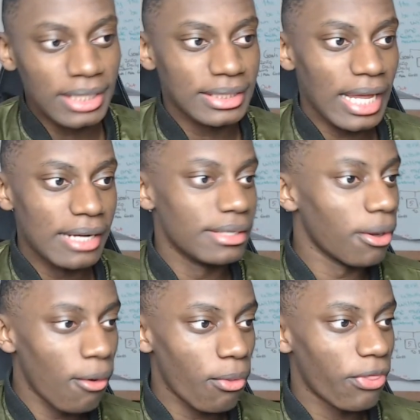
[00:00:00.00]
said the
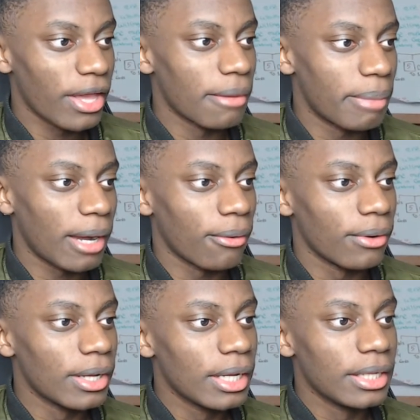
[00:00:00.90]
whole thing about,
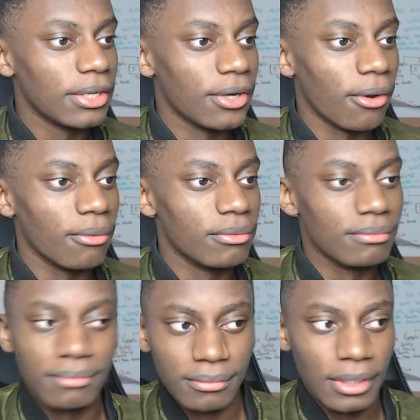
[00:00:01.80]

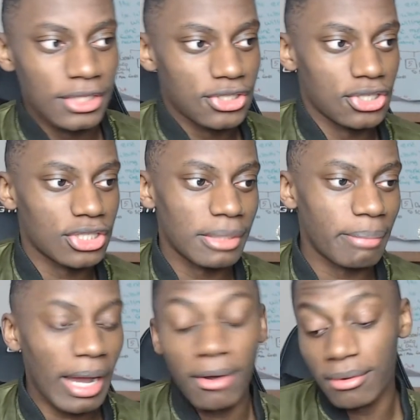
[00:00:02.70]
it's just
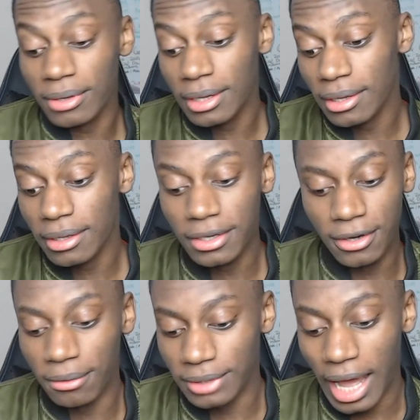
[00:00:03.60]
about,
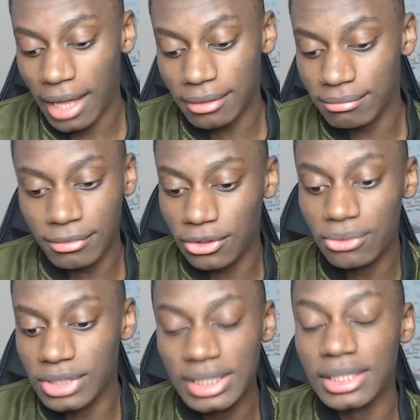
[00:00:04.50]
not
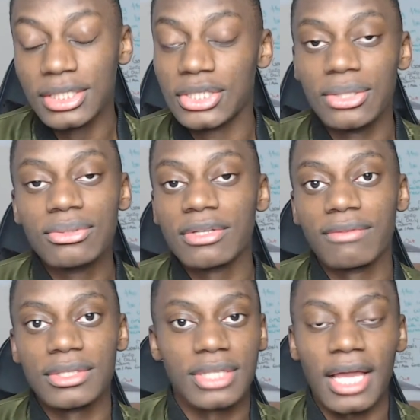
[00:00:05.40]
using the excuse of
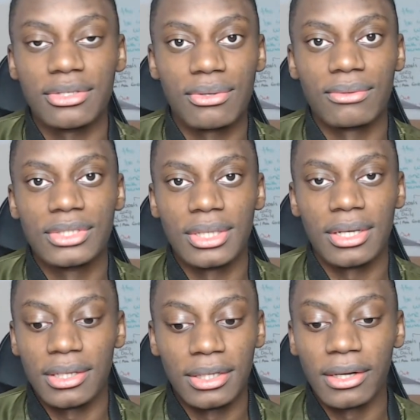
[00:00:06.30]
the schedule
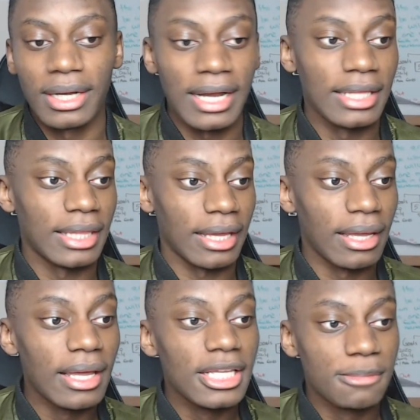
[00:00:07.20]
to look at anything.
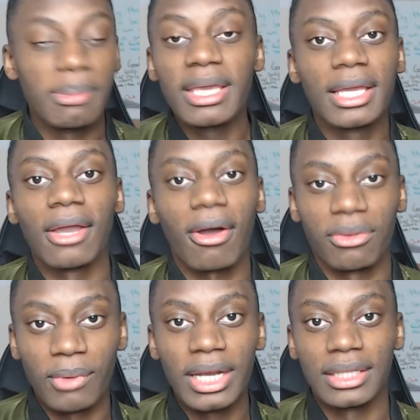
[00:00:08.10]
Speaking on
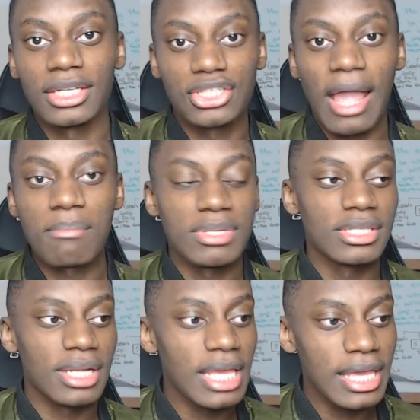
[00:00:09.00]
winning the
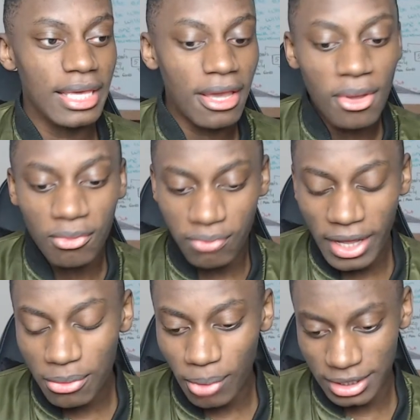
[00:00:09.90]
Champions League,
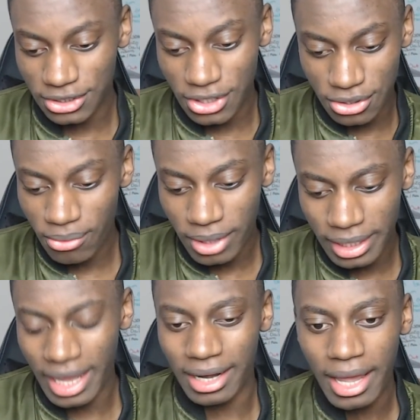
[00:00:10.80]
Flick wants to do it again.